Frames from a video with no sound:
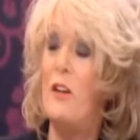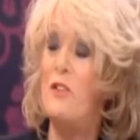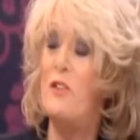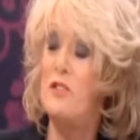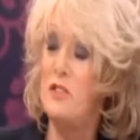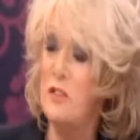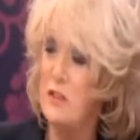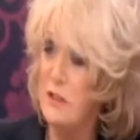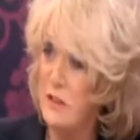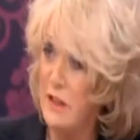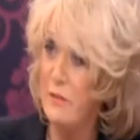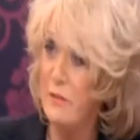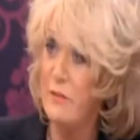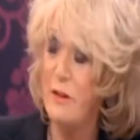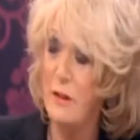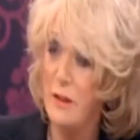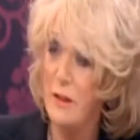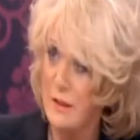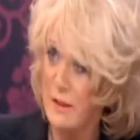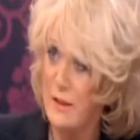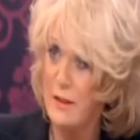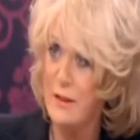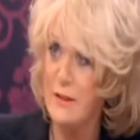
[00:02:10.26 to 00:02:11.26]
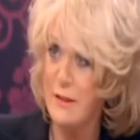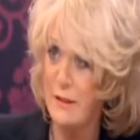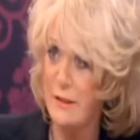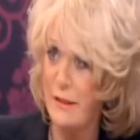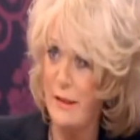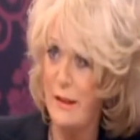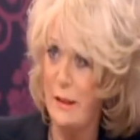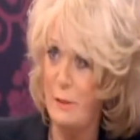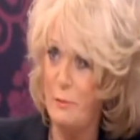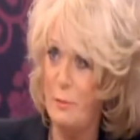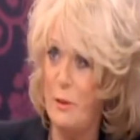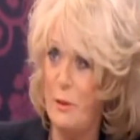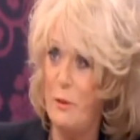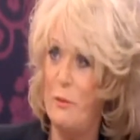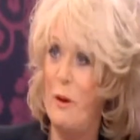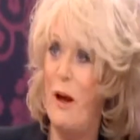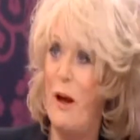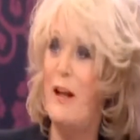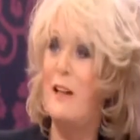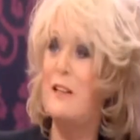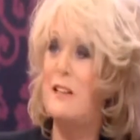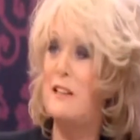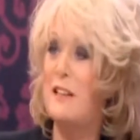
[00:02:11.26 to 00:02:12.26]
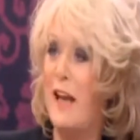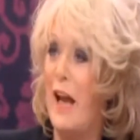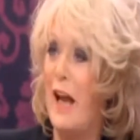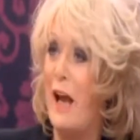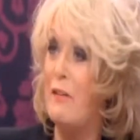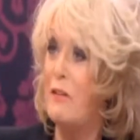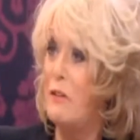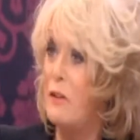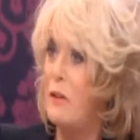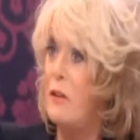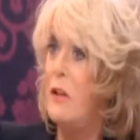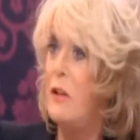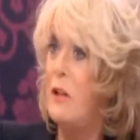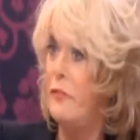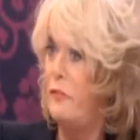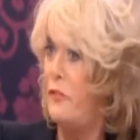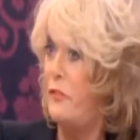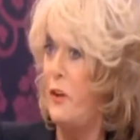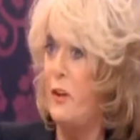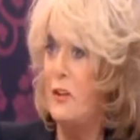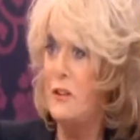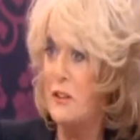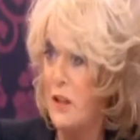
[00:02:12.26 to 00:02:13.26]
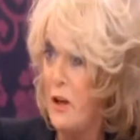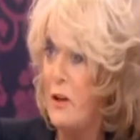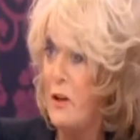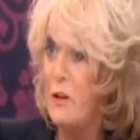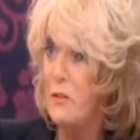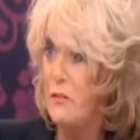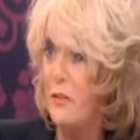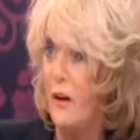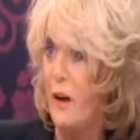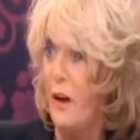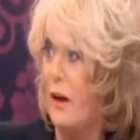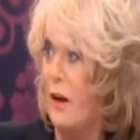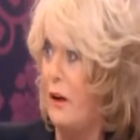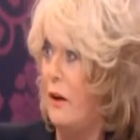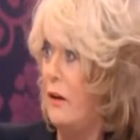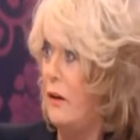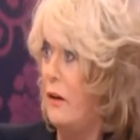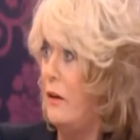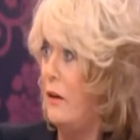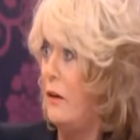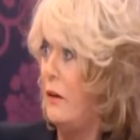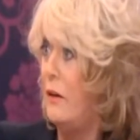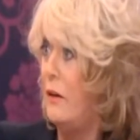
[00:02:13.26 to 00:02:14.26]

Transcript: I'd just have a little sleep whilst Carol falls over. Yeah,